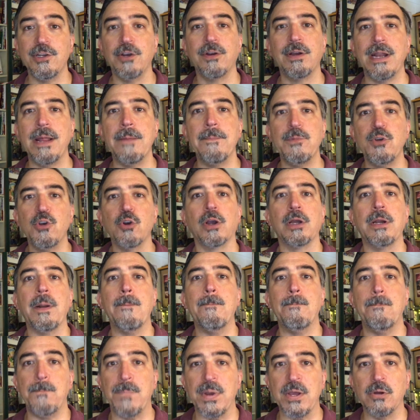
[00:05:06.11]
You're going to
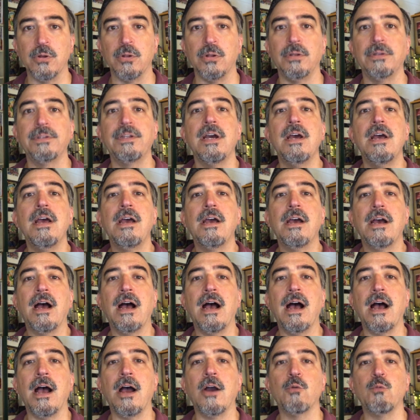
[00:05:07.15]
build
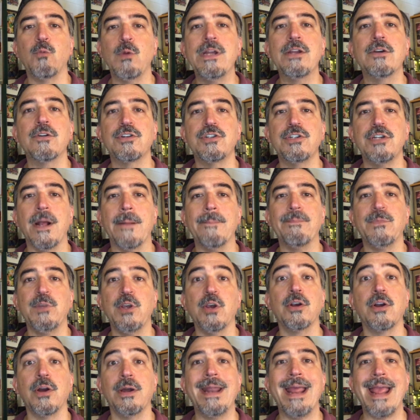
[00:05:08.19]
readership.
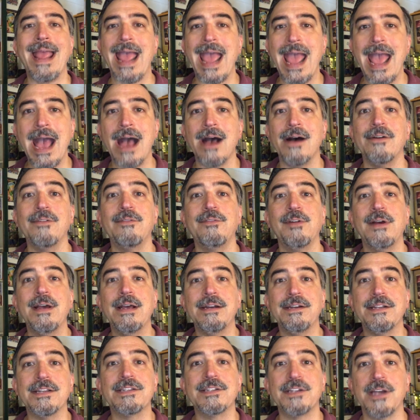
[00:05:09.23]
You're going to have
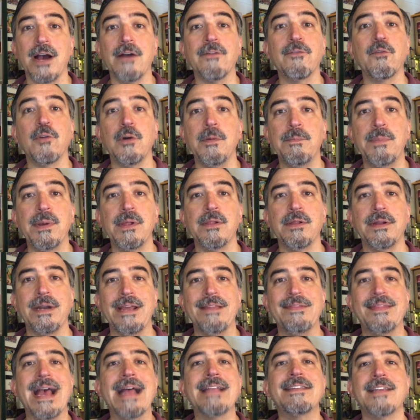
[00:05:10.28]

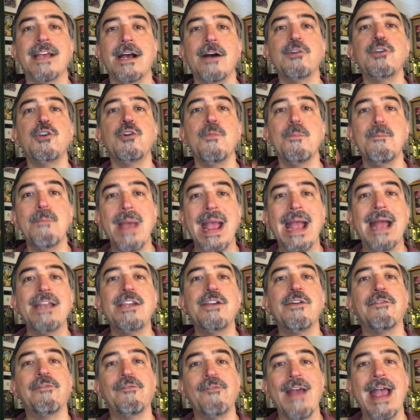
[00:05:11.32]
discoverability. That's how you
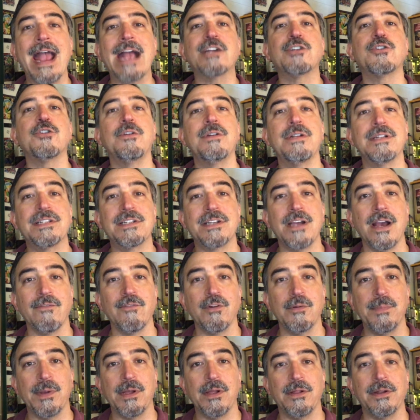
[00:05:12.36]
manufacture
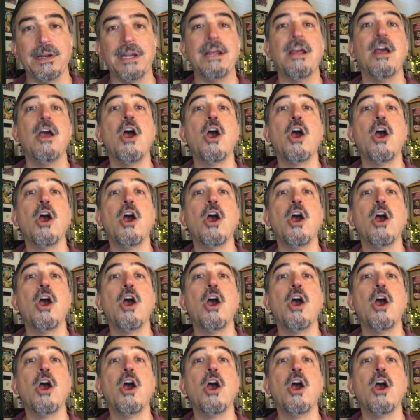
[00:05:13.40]
discoverability.